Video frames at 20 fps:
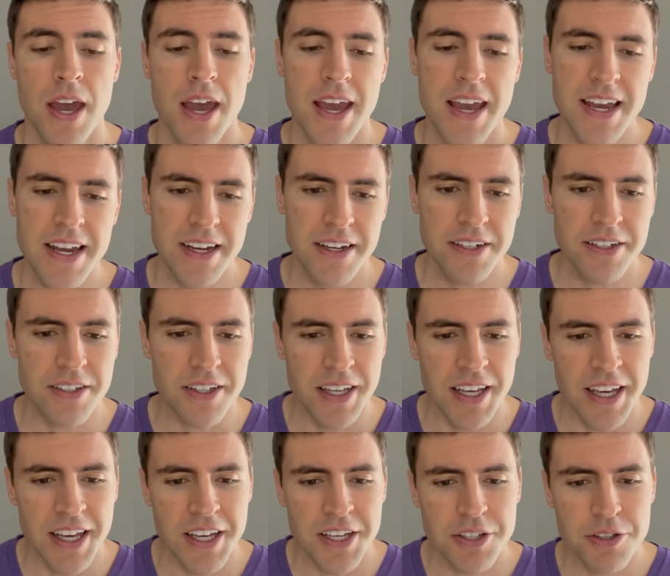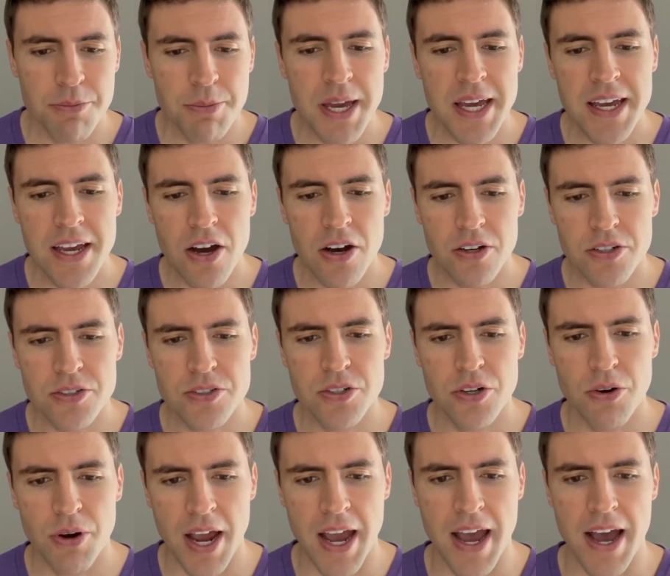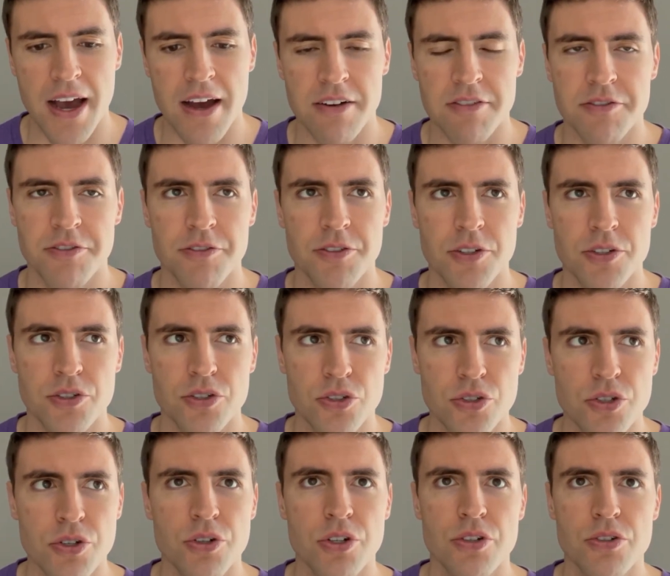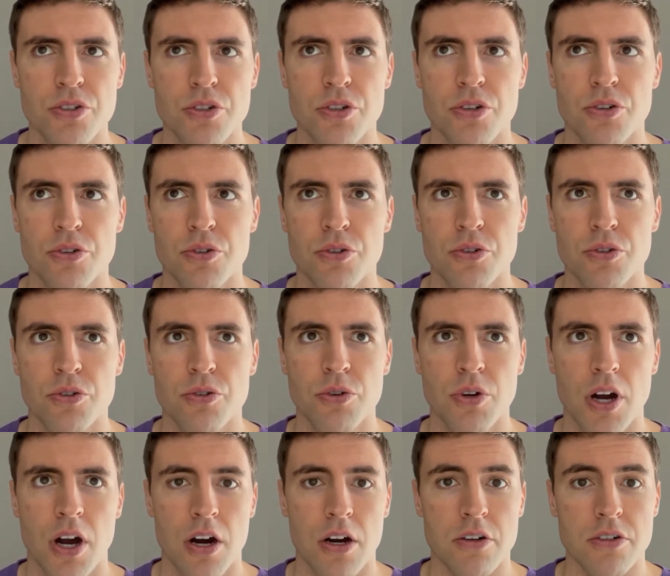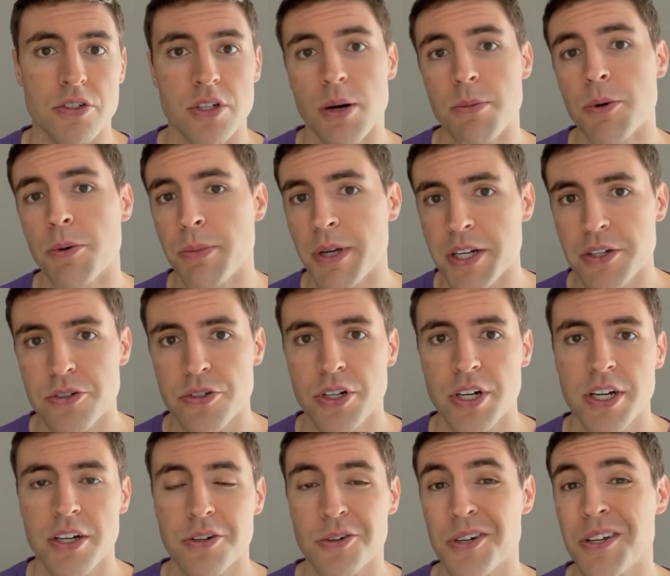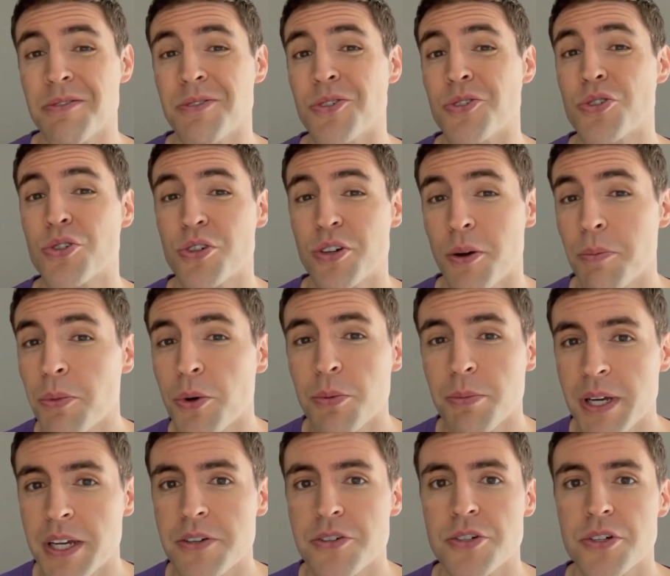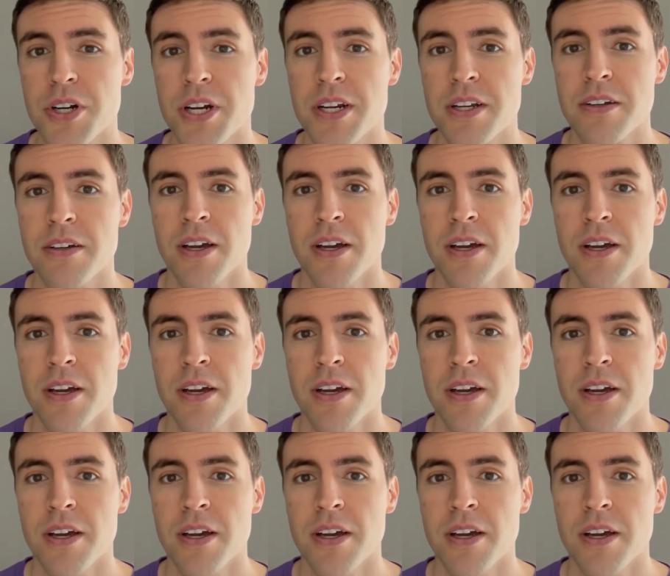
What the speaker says: And you may also have students who are double majoring or even triple majoring.